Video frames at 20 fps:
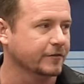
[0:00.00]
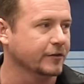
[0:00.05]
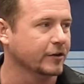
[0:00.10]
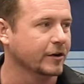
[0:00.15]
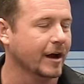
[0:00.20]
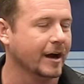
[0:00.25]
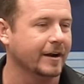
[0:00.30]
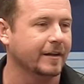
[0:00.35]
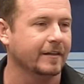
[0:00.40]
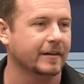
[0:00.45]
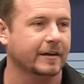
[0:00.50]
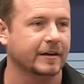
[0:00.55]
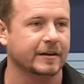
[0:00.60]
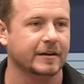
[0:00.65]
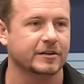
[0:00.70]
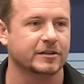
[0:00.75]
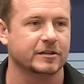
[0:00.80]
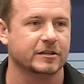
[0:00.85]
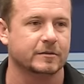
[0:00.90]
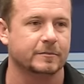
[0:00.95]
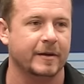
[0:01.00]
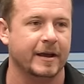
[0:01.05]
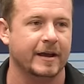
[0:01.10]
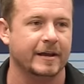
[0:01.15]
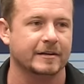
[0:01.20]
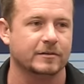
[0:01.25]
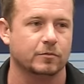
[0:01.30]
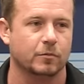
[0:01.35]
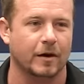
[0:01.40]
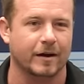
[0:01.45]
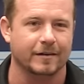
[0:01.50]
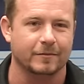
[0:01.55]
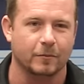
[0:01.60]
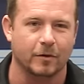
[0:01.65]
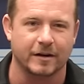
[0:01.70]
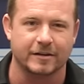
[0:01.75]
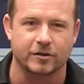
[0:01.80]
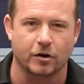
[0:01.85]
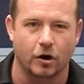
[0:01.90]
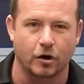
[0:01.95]
if you're not in the conditioned space, what,
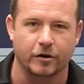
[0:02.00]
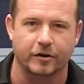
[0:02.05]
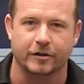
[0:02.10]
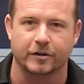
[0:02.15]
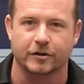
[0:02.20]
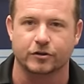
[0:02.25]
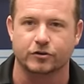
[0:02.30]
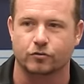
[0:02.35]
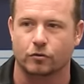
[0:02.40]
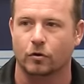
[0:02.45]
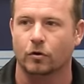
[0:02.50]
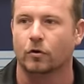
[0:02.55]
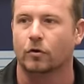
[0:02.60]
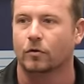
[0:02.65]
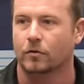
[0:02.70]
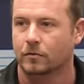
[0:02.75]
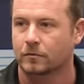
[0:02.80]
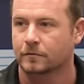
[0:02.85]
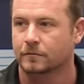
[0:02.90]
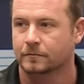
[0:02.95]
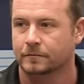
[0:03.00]
what is hard to control?